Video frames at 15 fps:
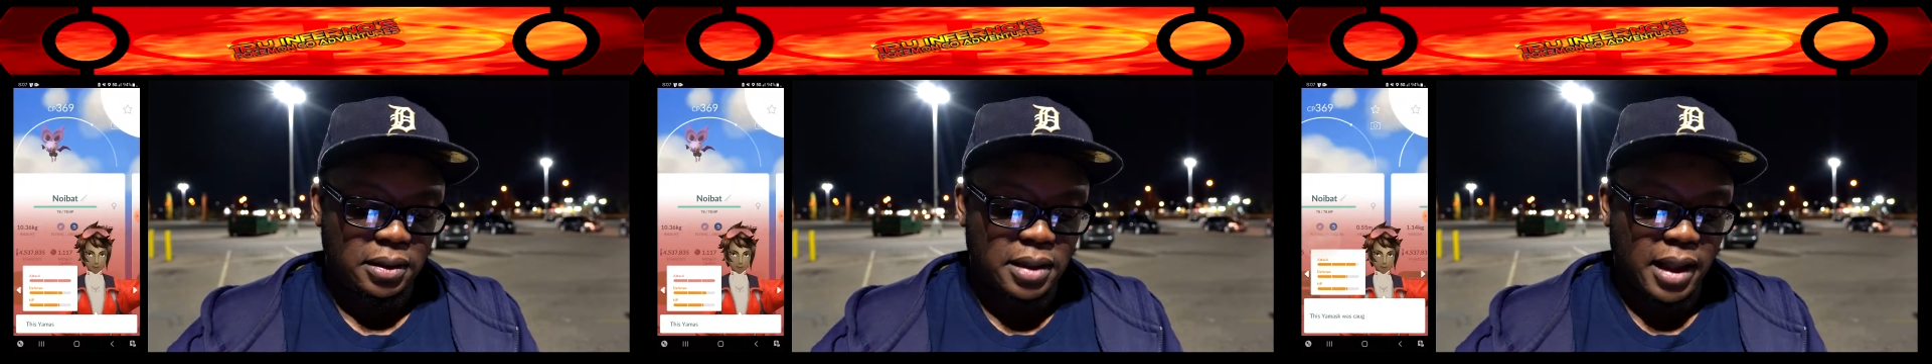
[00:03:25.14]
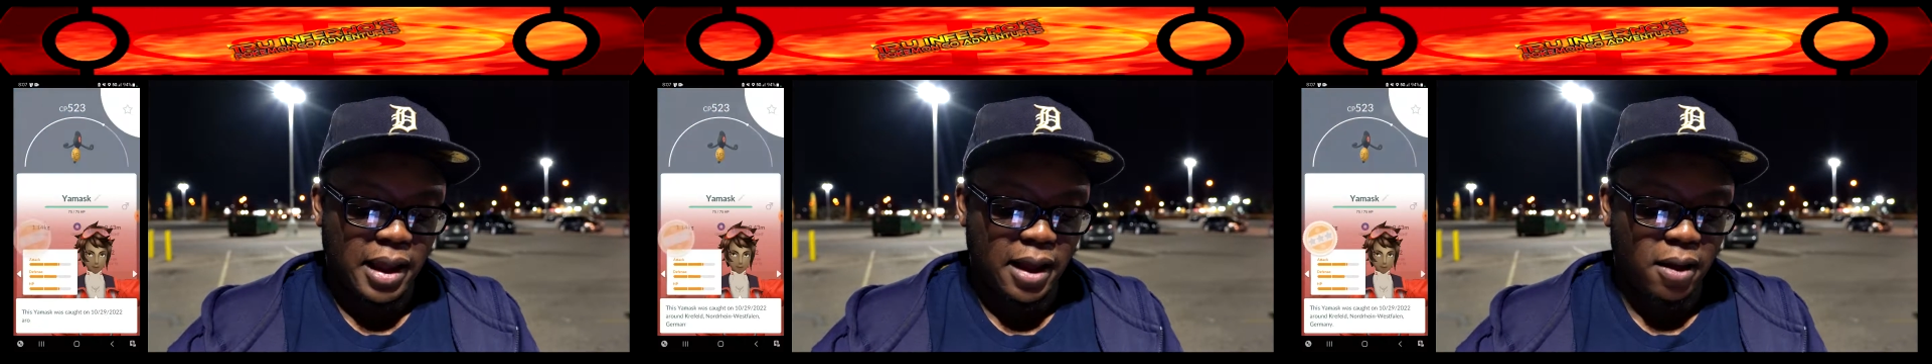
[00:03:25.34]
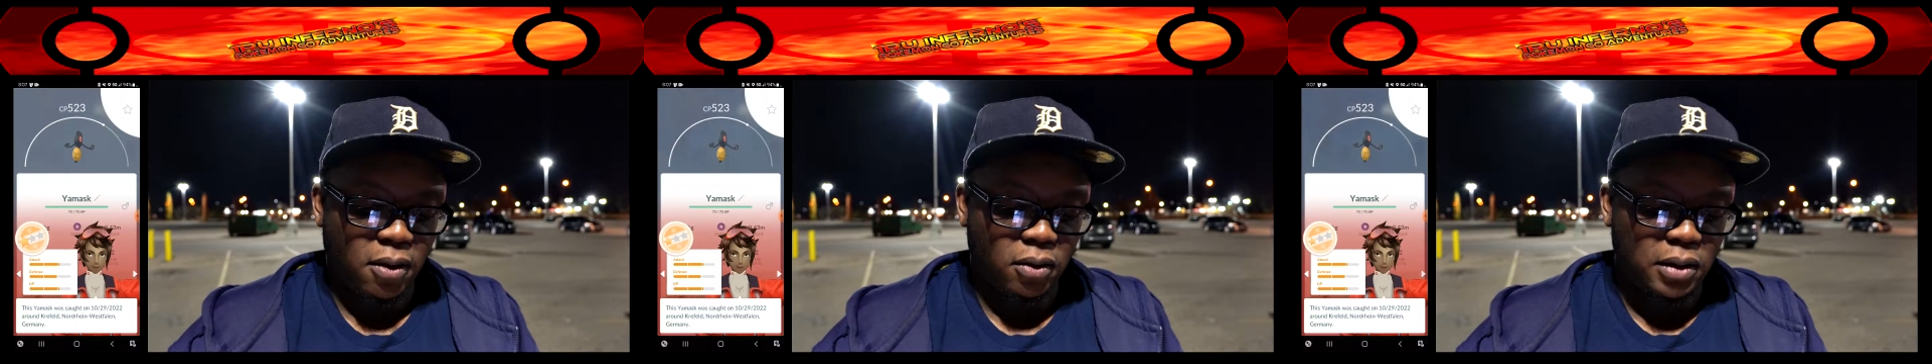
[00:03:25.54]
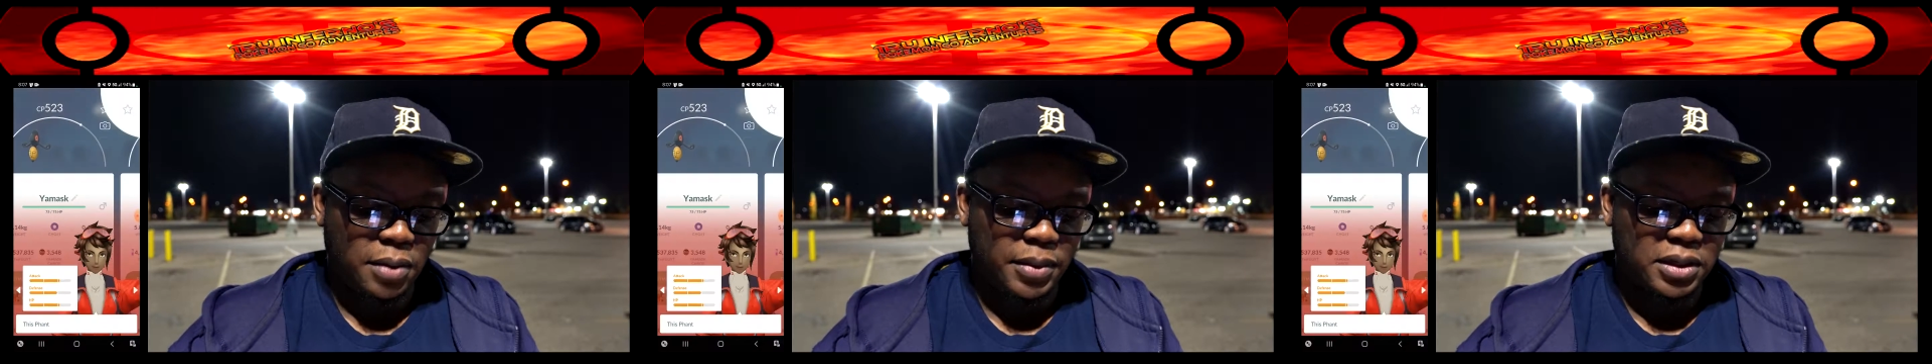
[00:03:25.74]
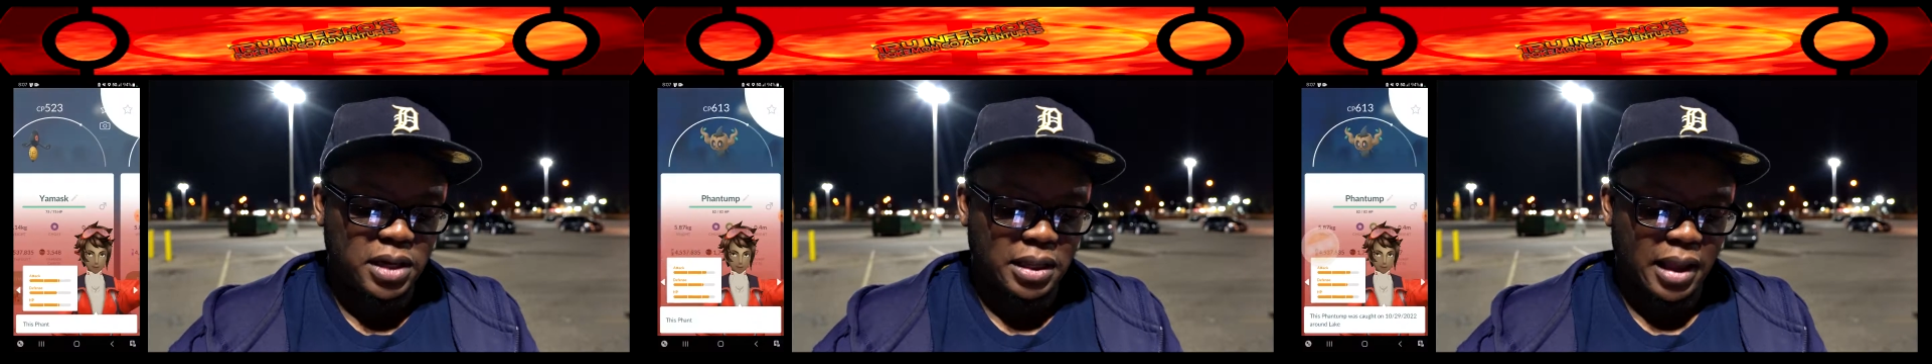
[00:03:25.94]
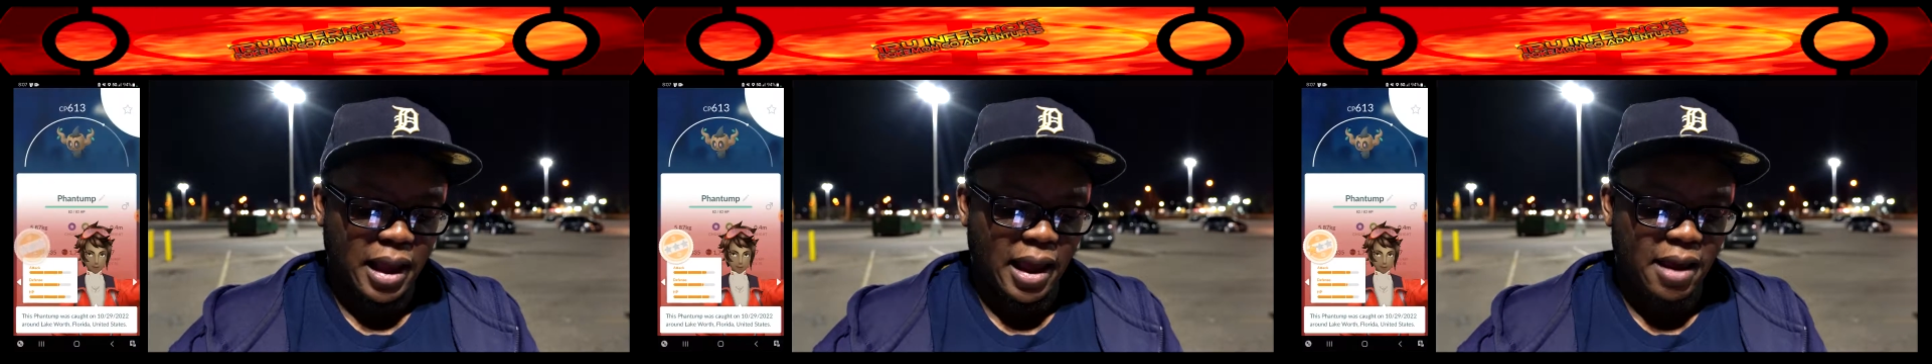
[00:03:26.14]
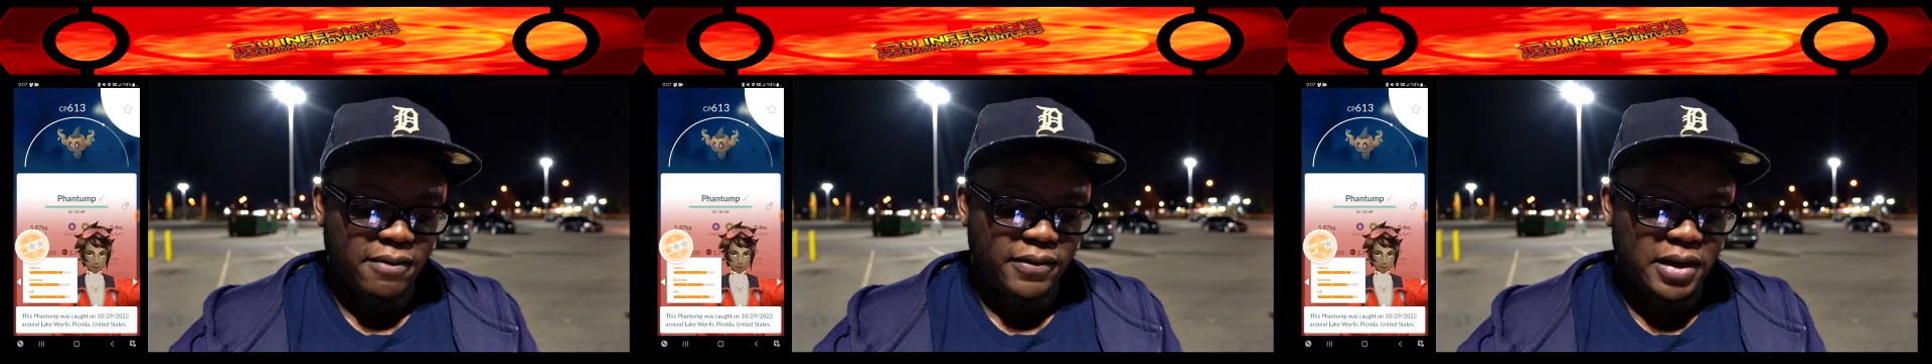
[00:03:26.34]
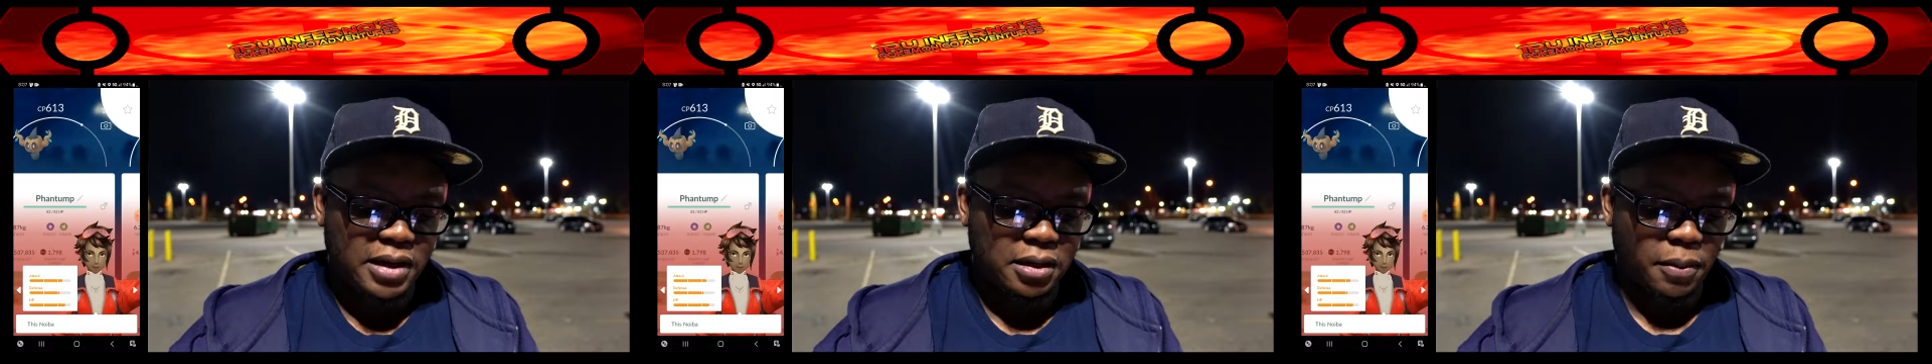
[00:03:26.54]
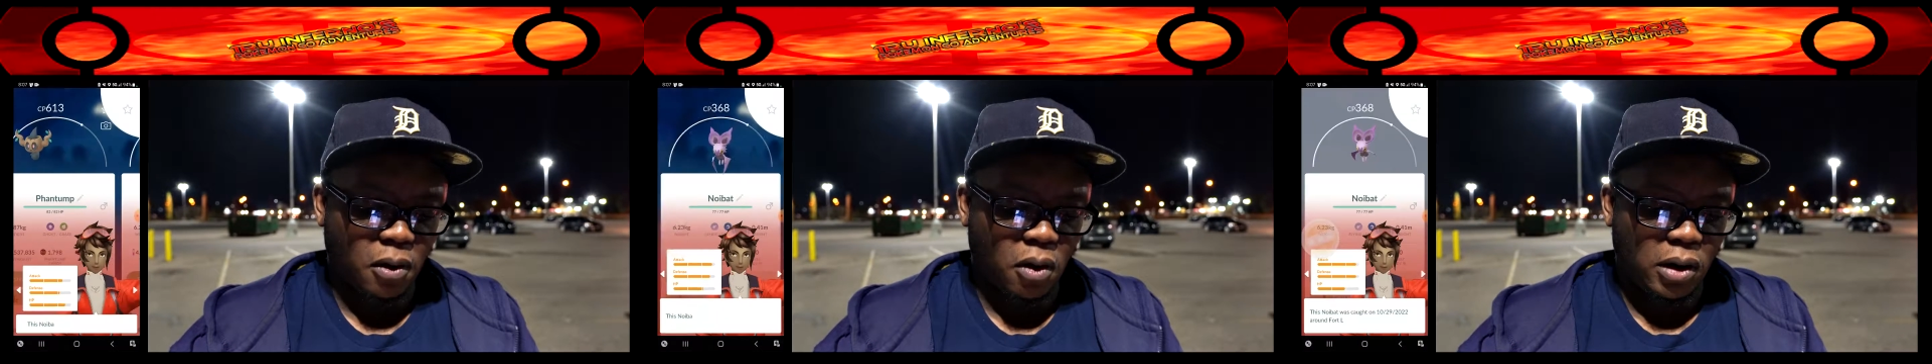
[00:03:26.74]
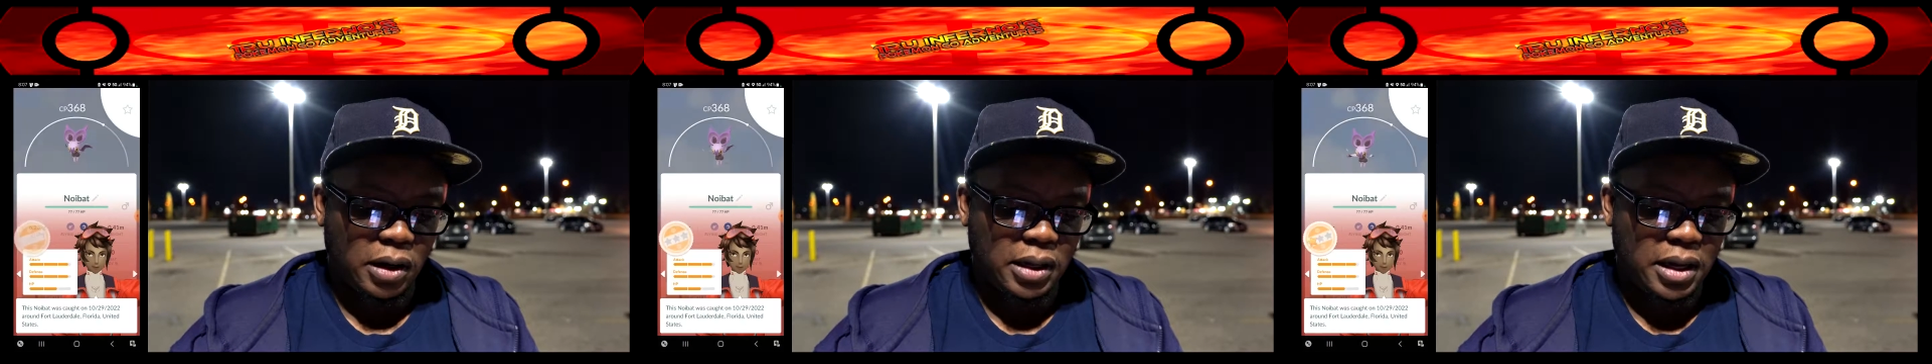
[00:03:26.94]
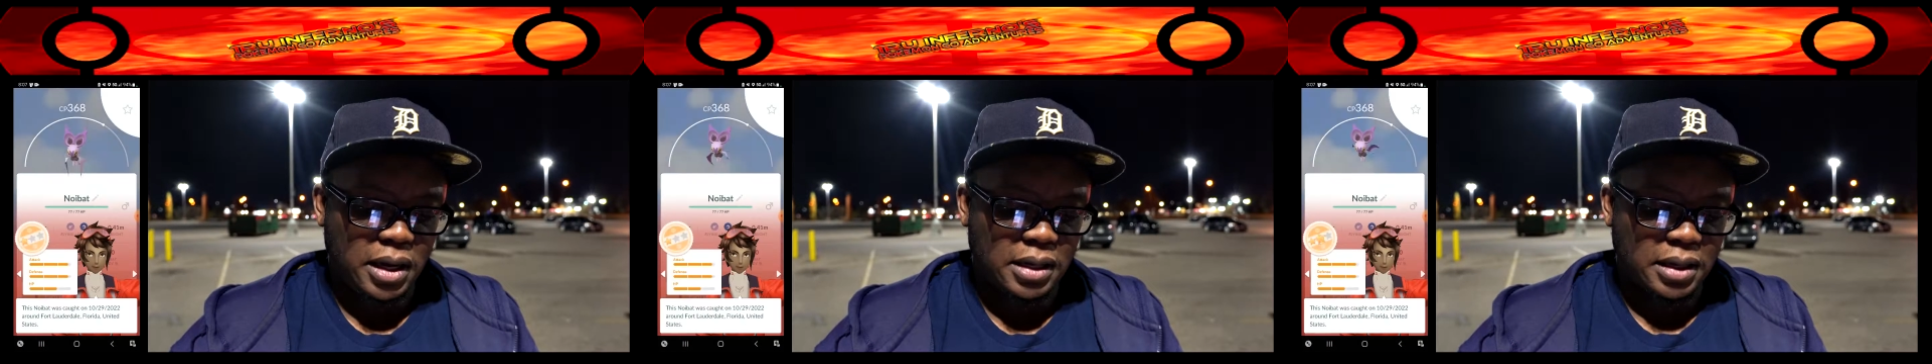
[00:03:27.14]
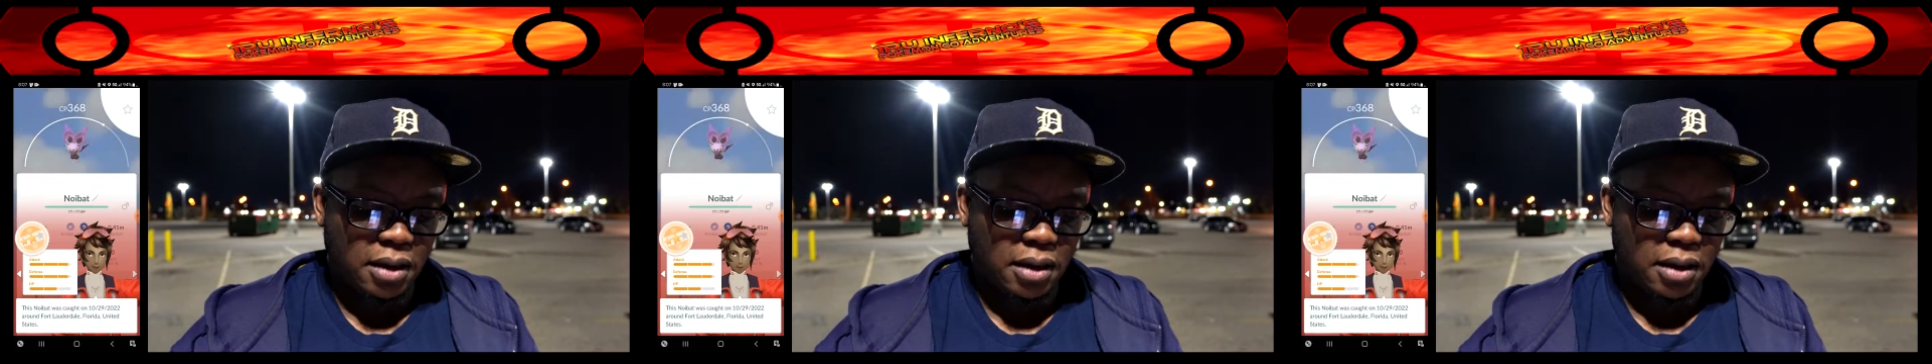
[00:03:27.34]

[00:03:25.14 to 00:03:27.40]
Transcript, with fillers: Now, let me check the I Vs of all of these.